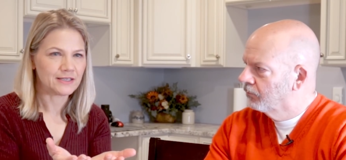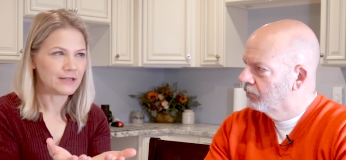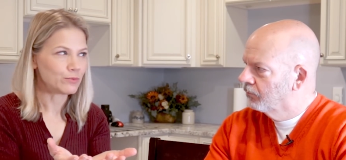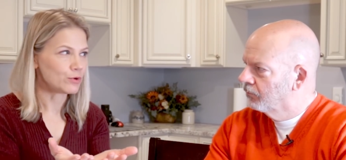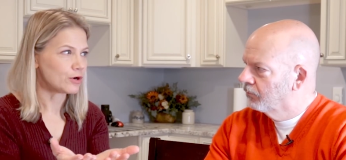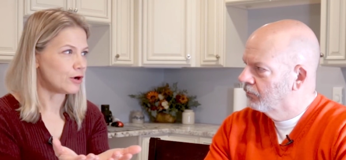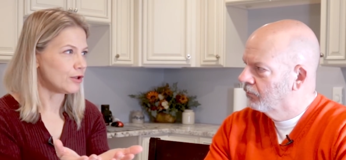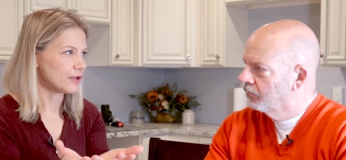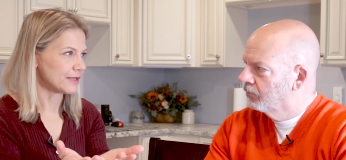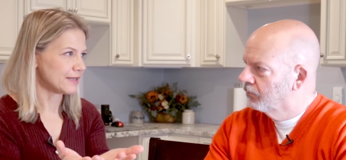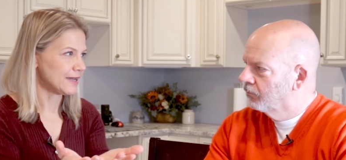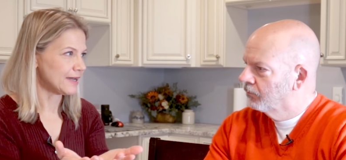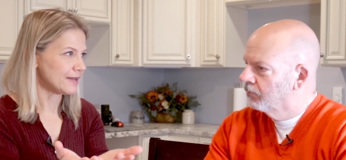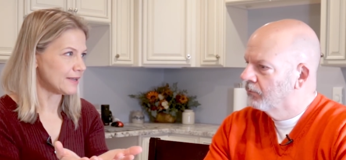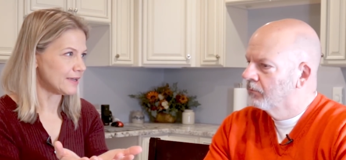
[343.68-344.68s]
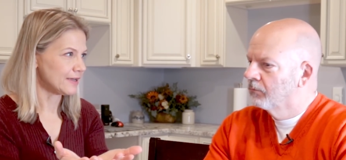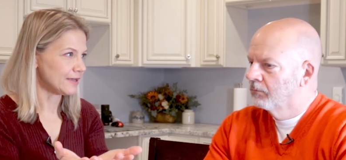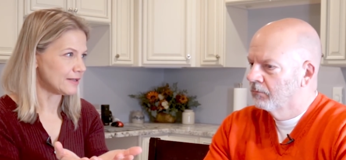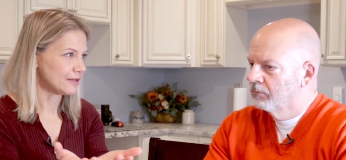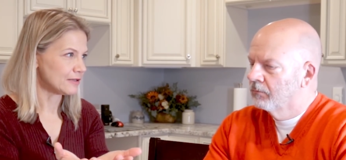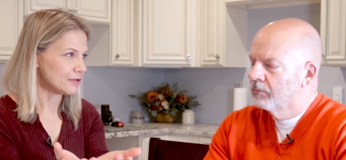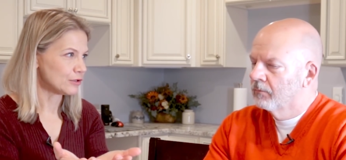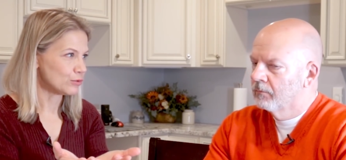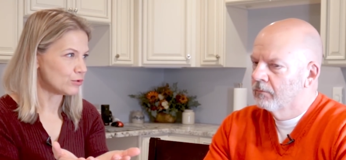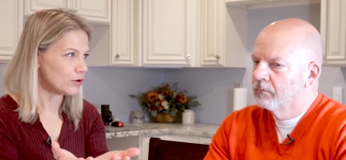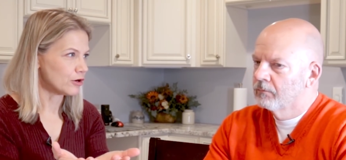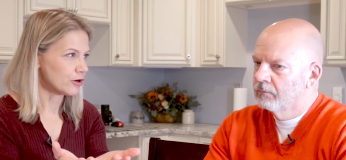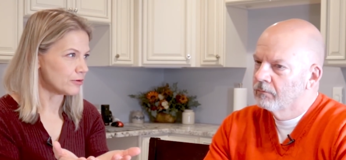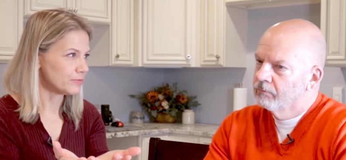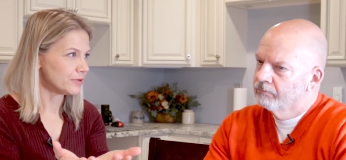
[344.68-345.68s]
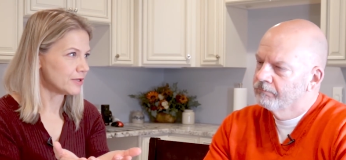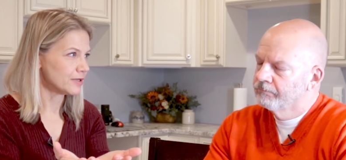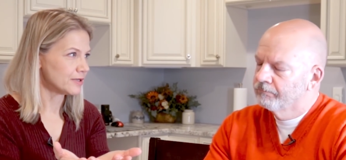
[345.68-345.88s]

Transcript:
Speaker 1: and they were calling that a low carb